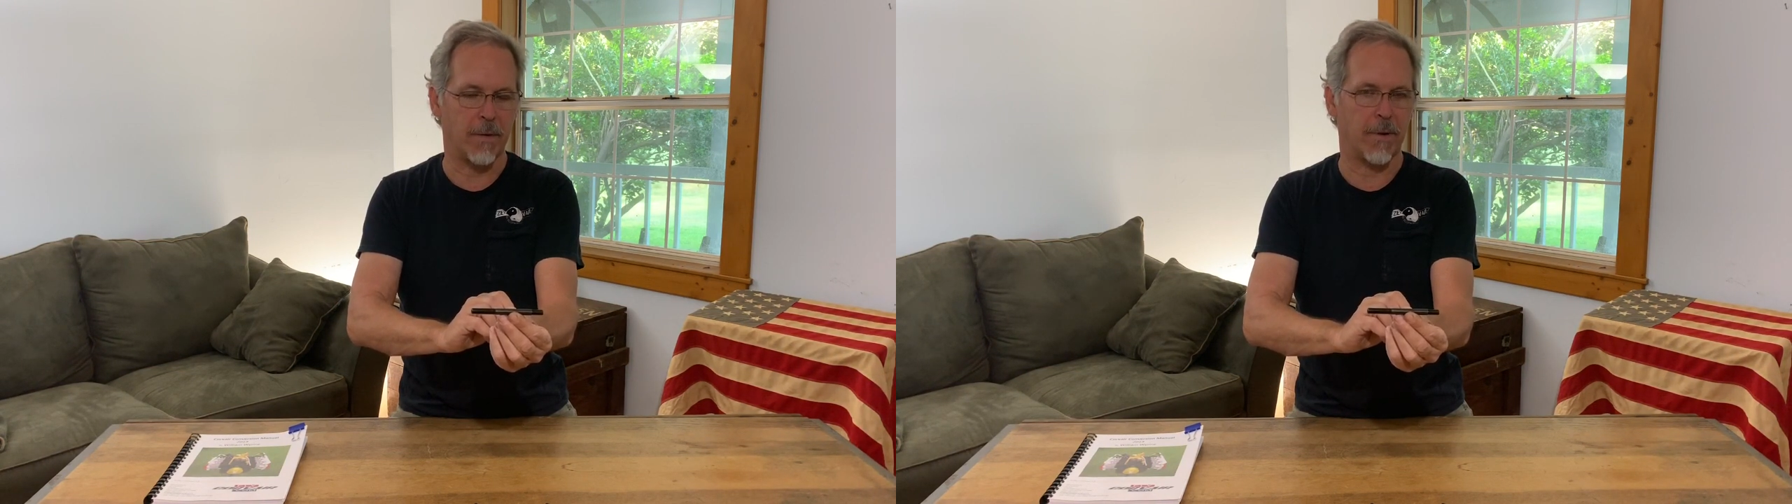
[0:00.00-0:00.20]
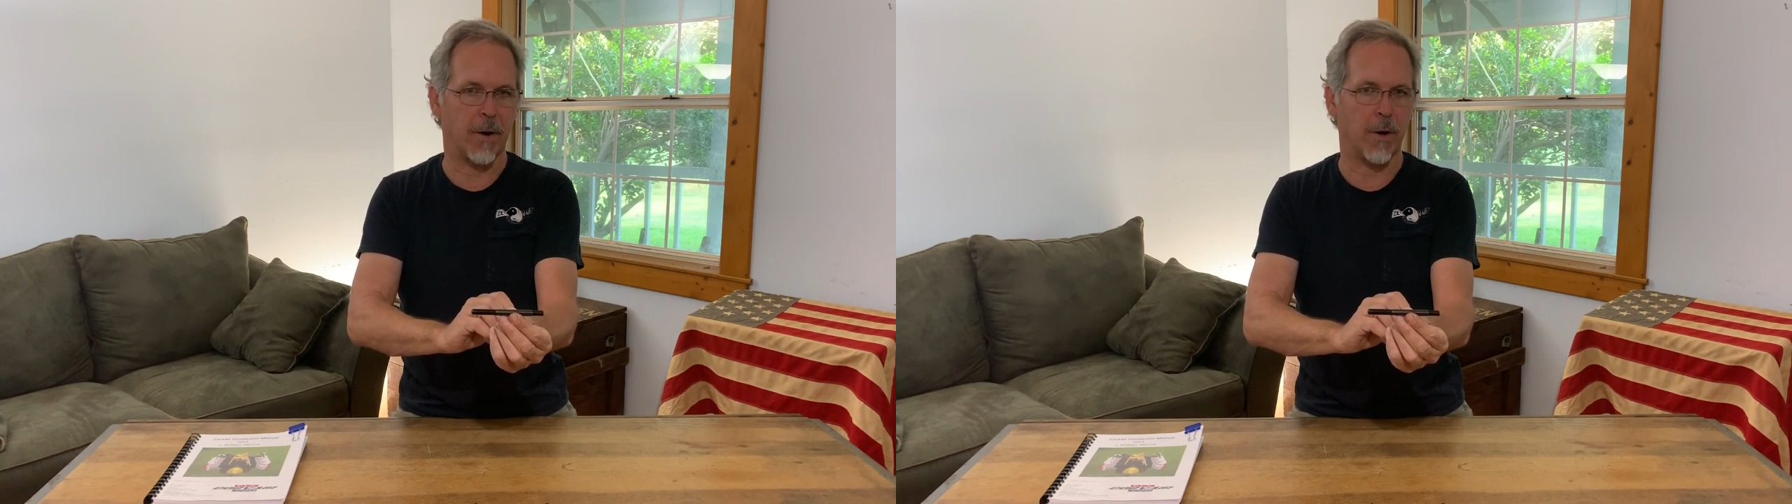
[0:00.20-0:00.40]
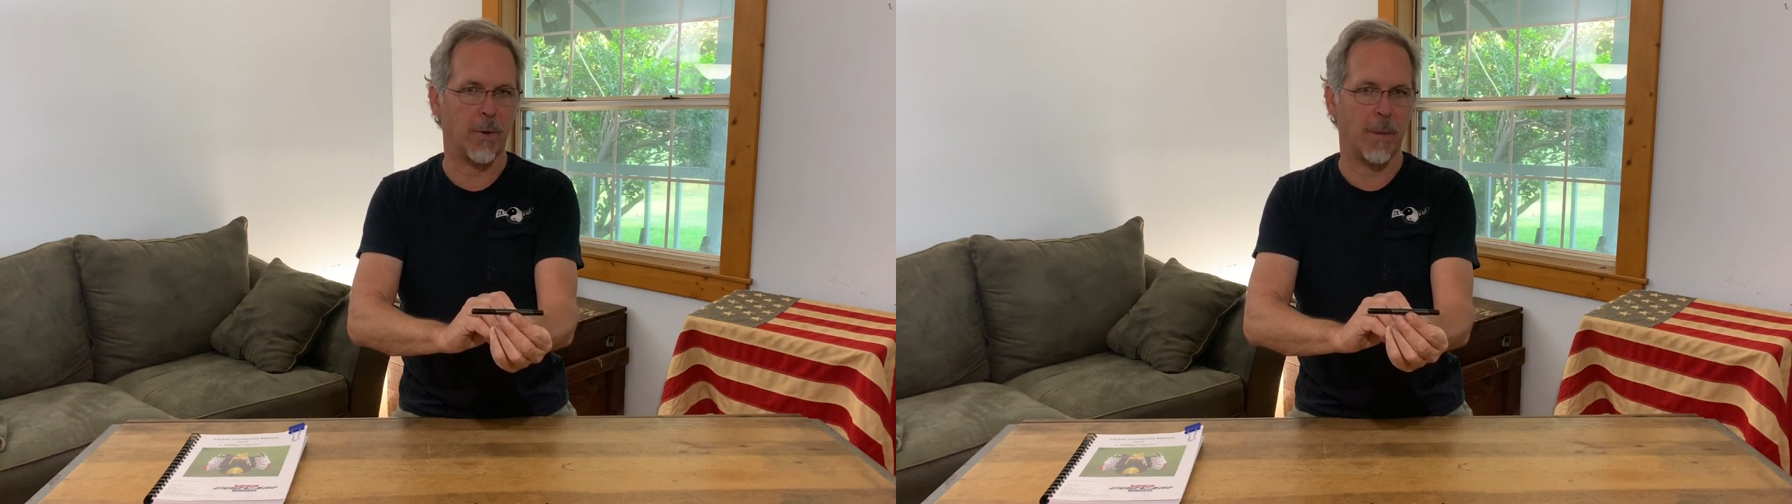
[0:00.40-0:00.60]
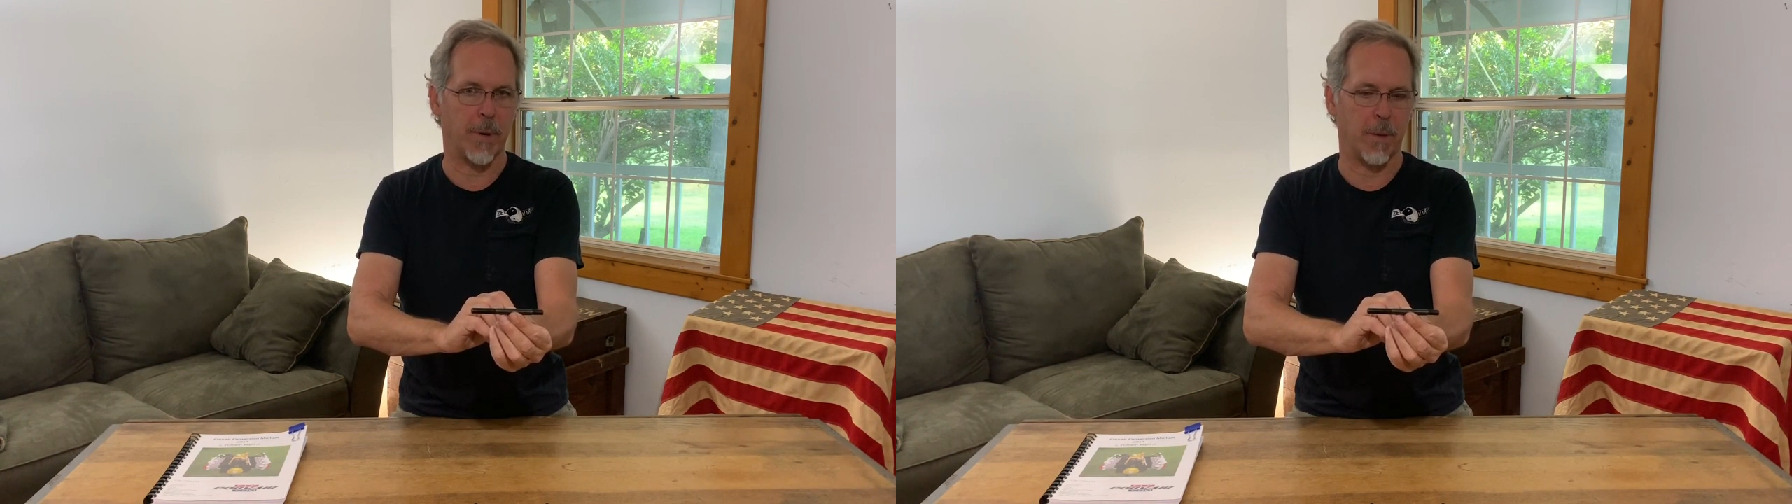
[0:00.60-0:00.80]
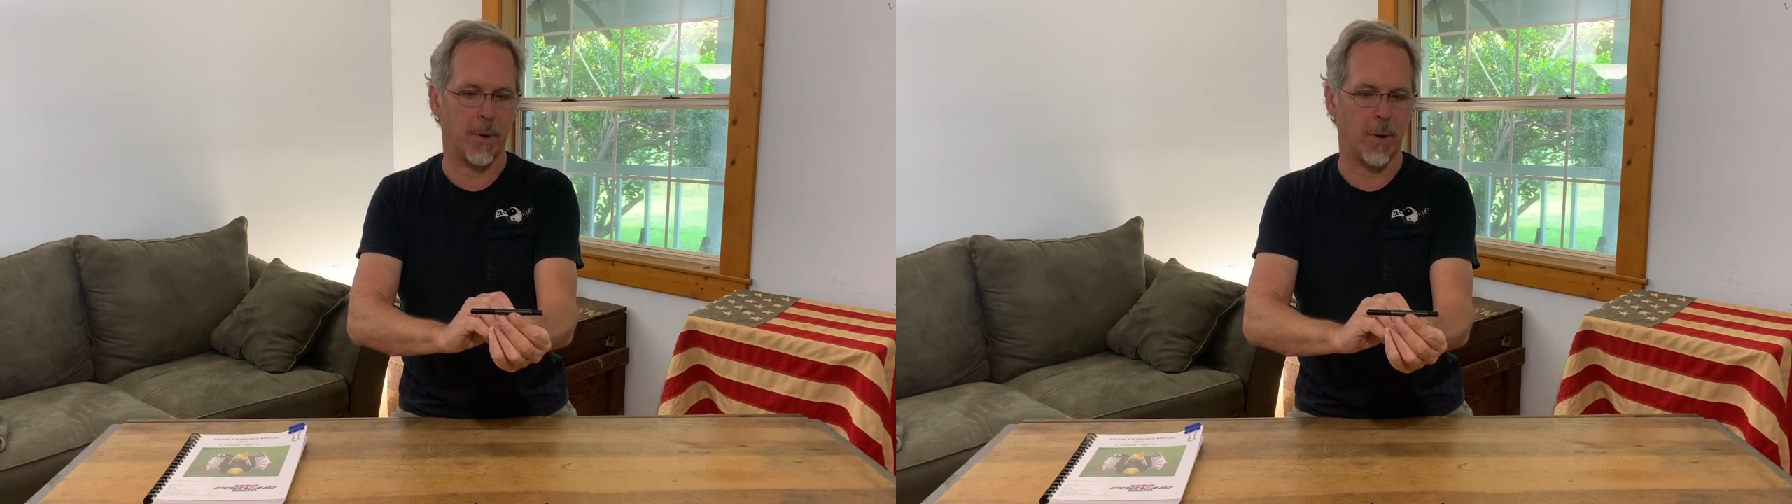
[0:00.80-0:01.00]
very
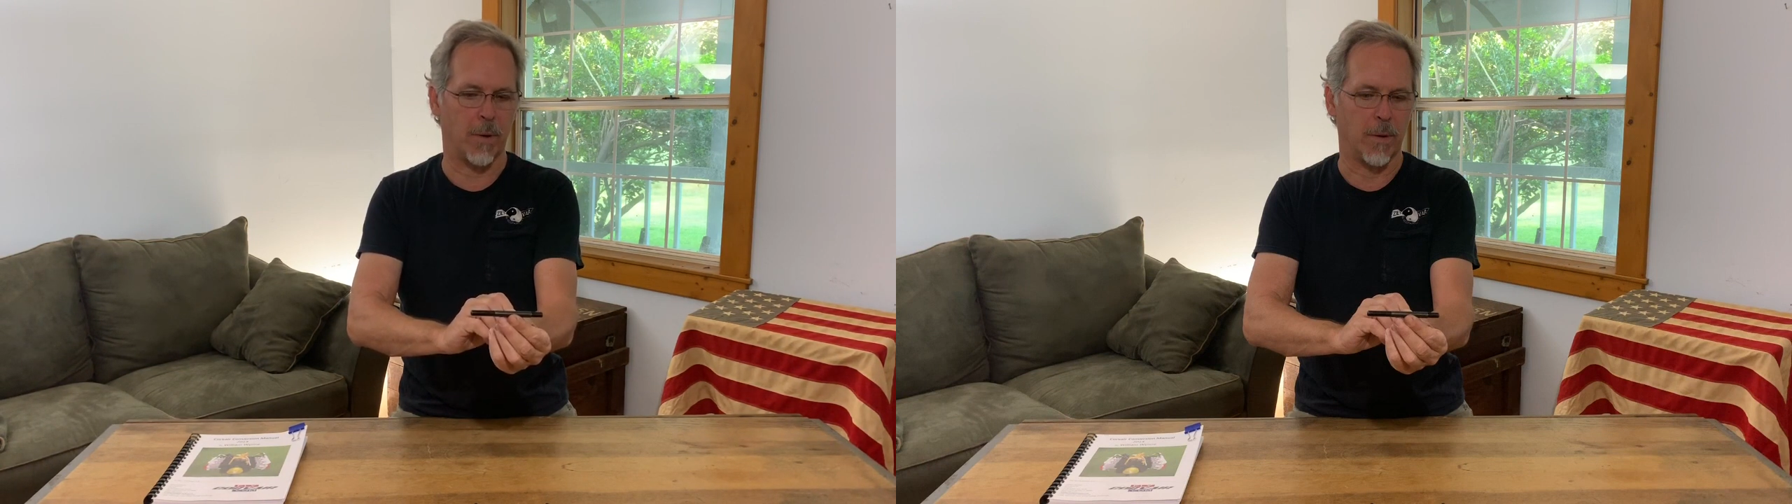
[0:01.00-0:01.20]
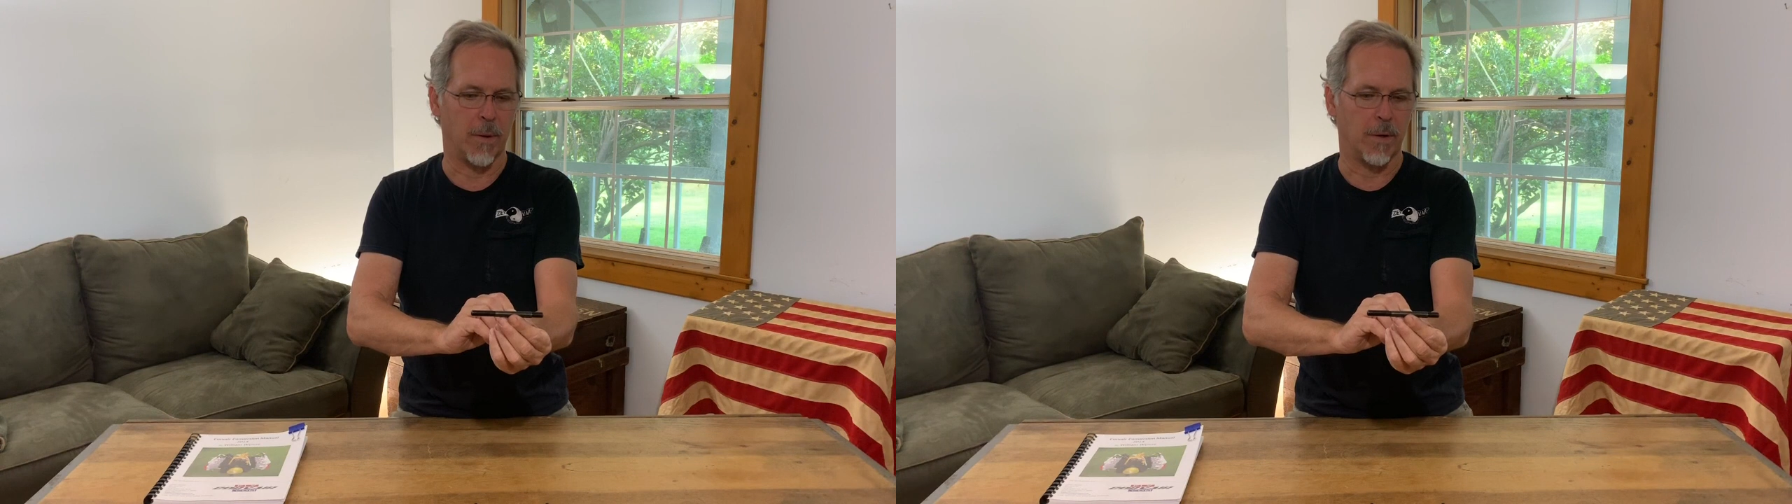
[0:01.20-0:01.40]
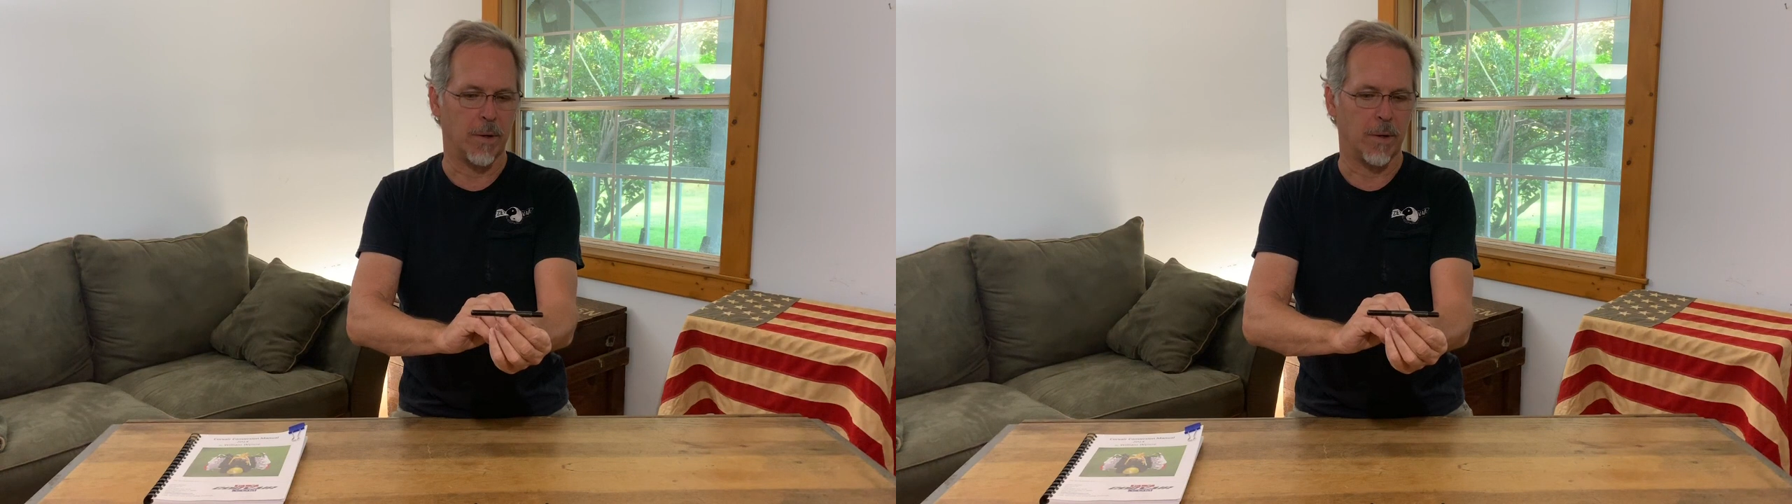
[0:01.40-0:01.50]
reputable